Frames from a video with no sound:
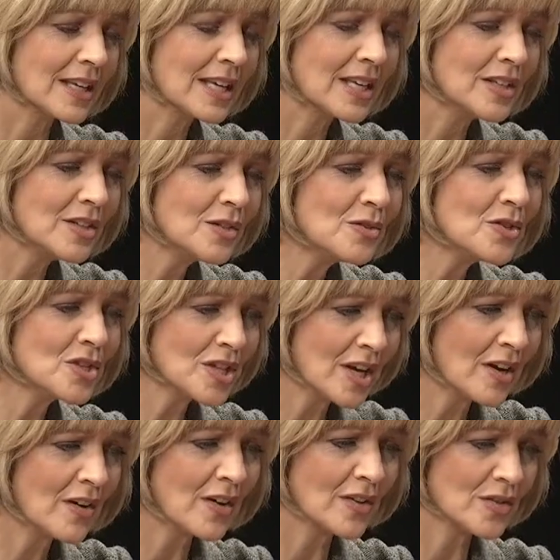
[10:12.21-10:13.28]
can you
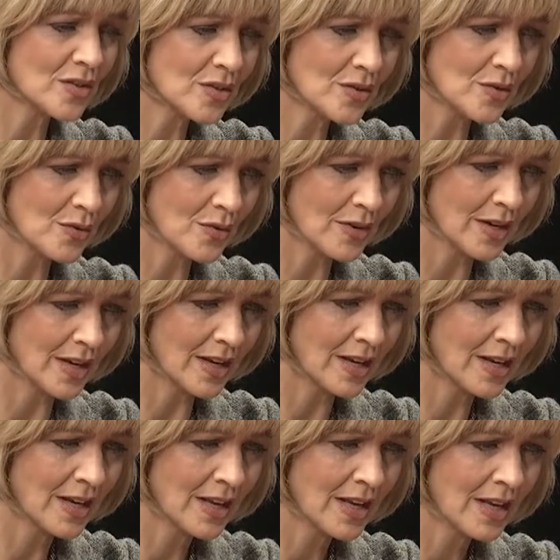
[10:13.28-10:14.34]
share a story
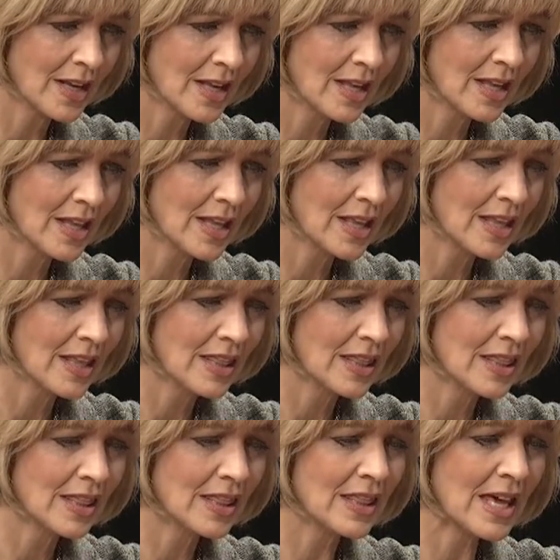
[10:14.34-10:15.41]

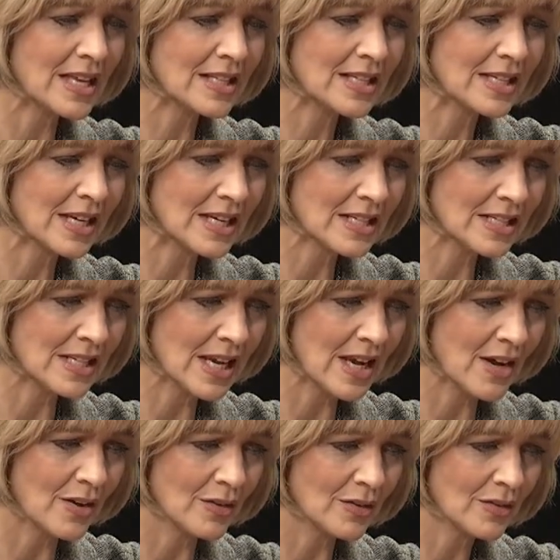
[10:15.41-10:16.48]
that stands
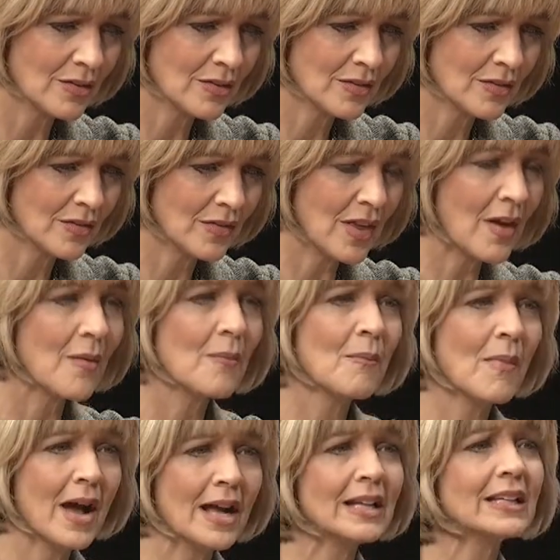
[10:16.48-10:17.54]
out that
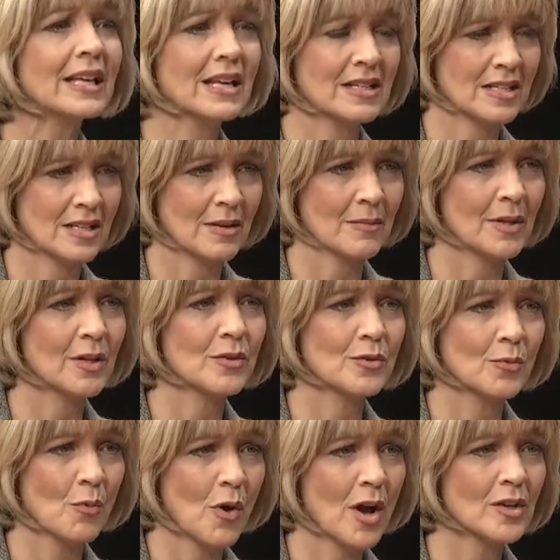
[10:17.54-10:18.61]
might get somebody
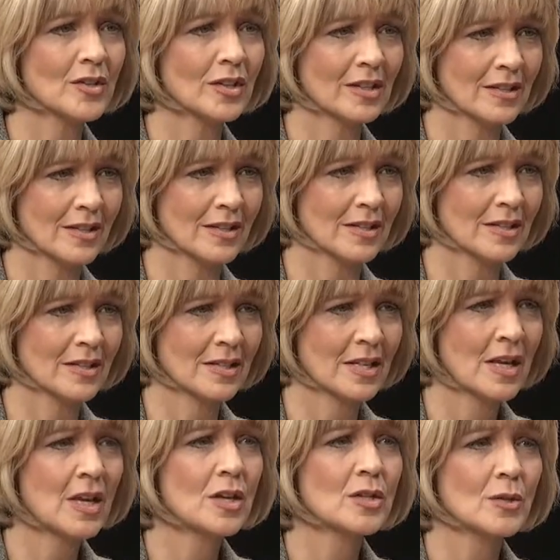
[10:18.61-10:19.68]
who's watching this
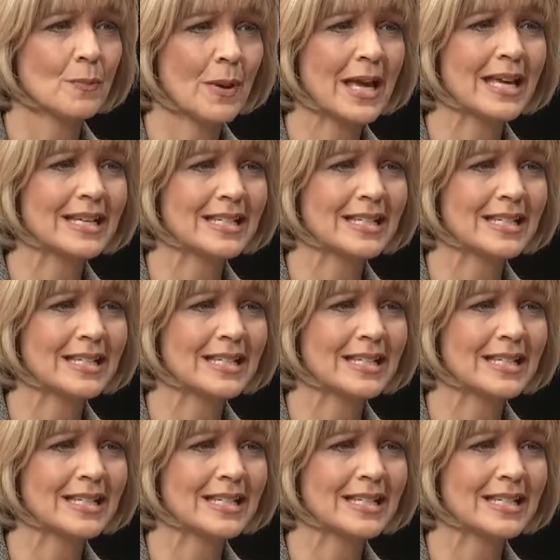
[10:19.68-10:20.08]
to pay